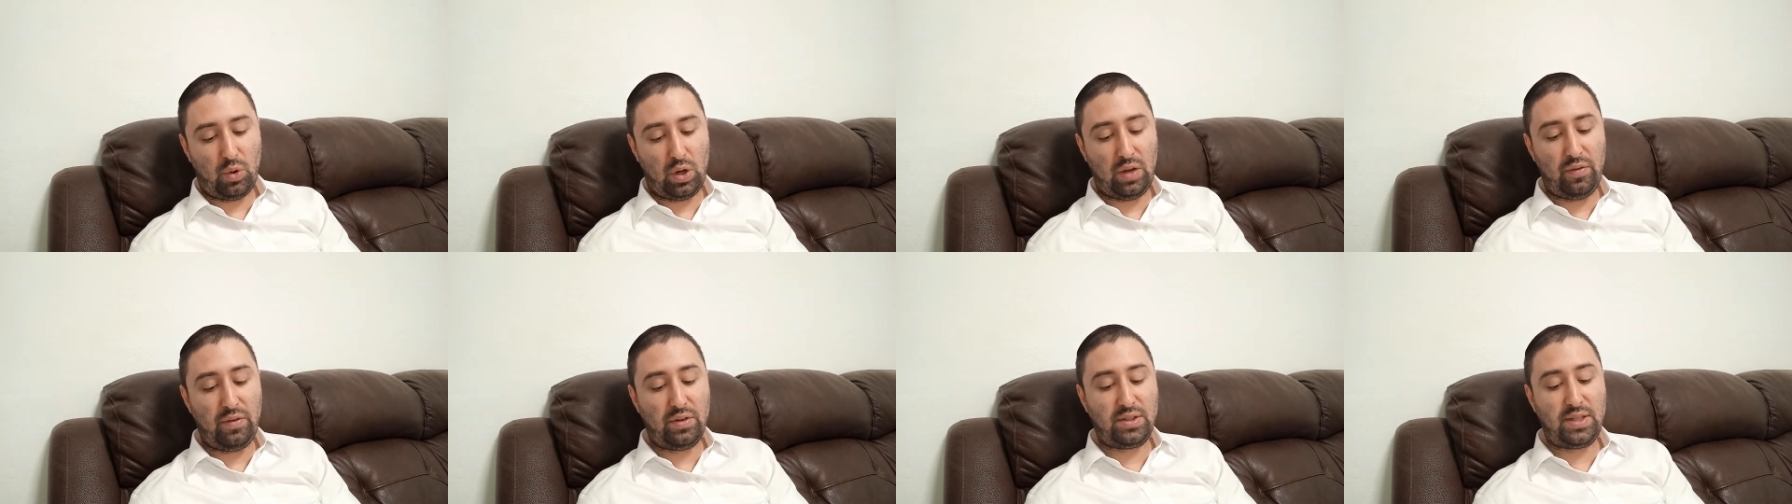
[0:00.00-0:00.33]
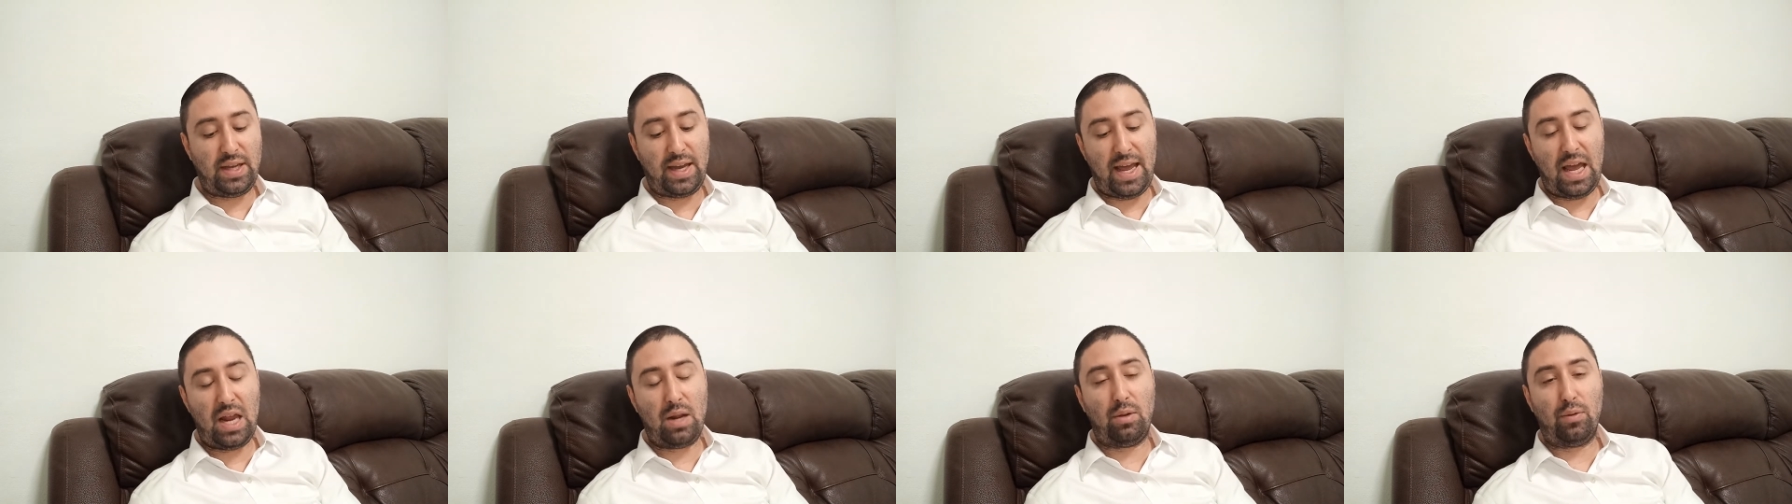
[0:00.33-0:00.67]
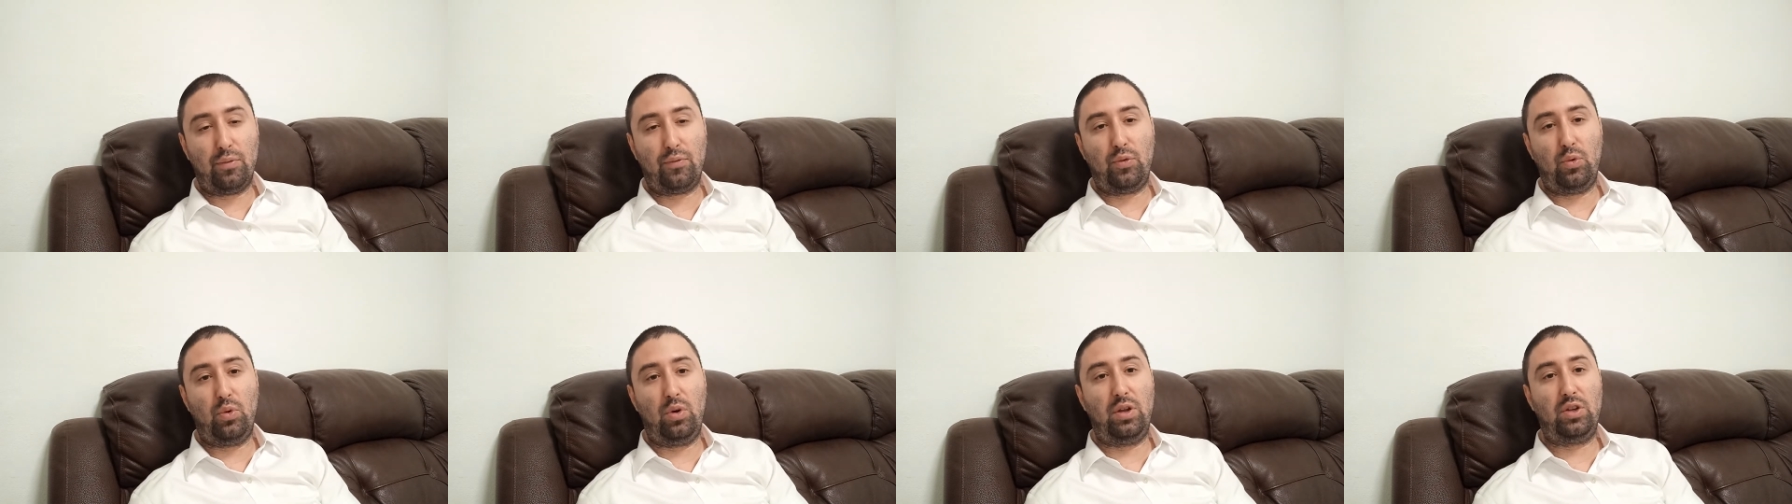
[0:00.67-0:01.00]
Even if it's not animal
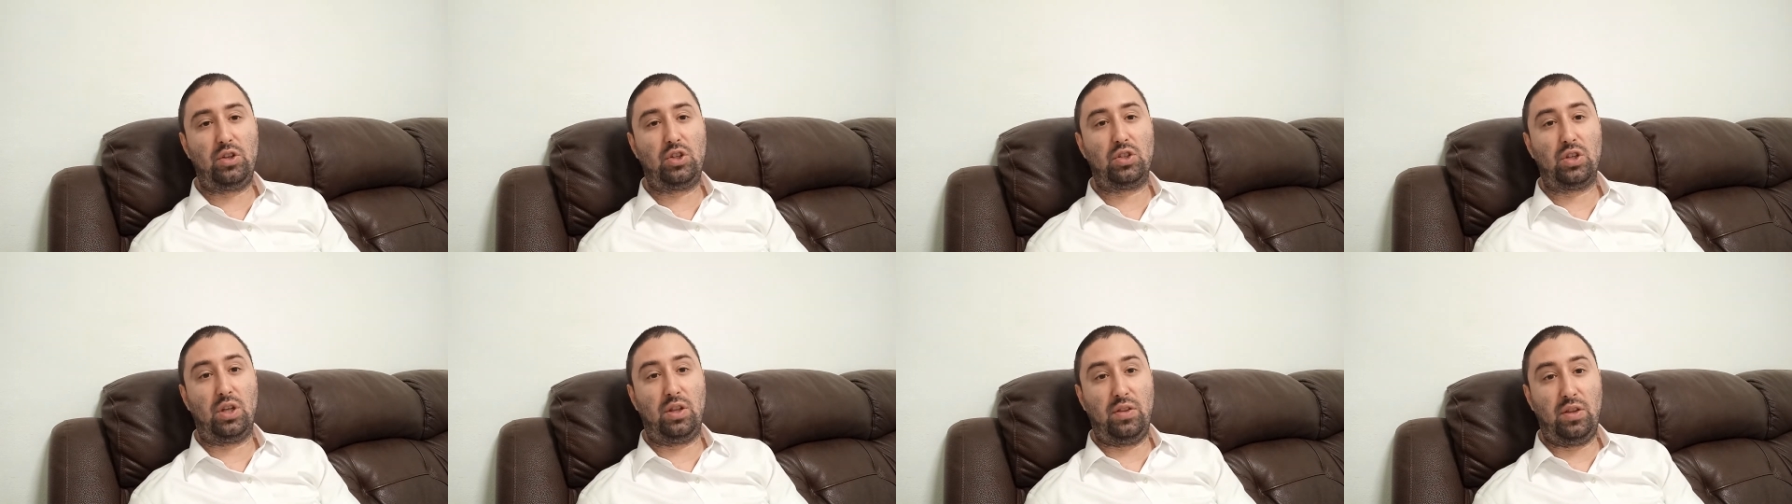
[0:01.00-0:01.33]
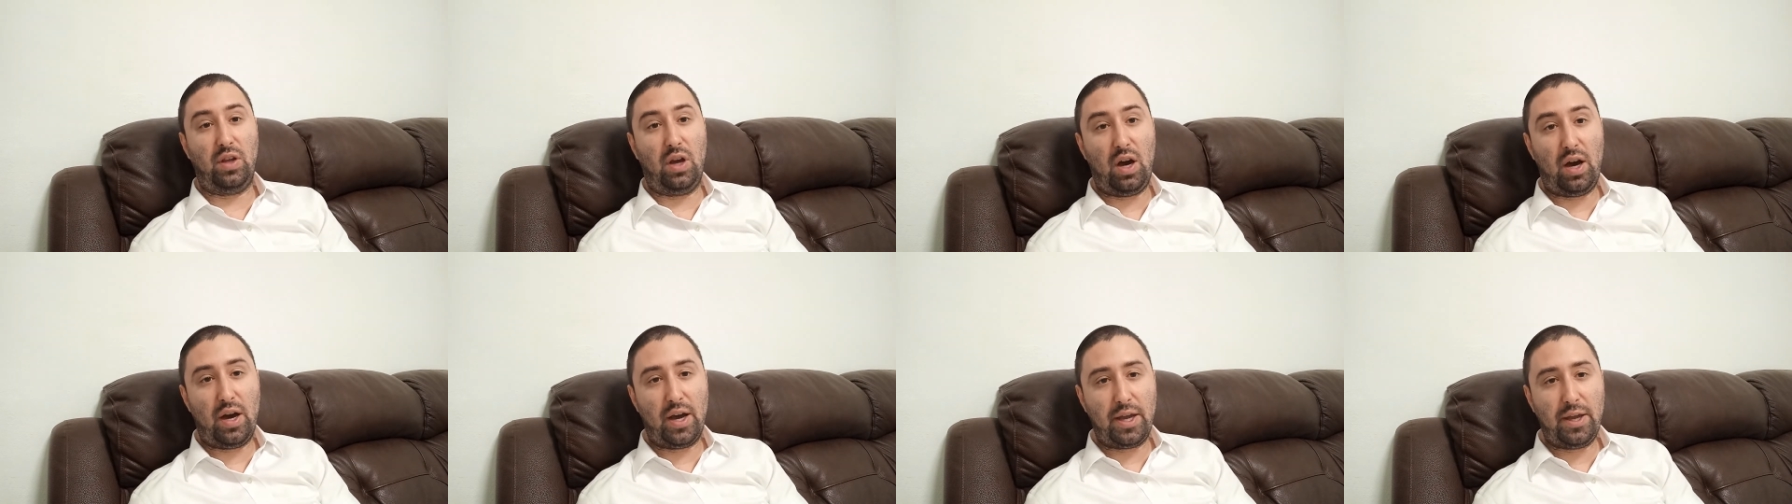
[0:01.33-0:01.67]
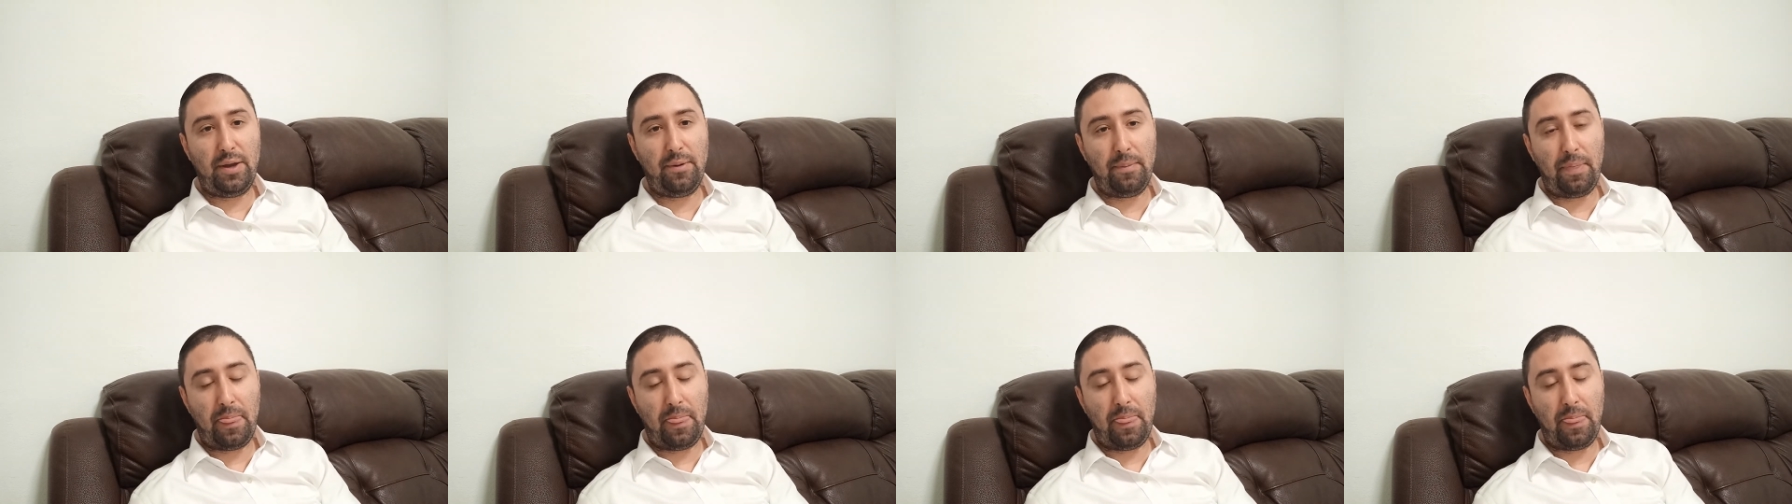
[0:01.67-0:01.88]
food, it's just a dye,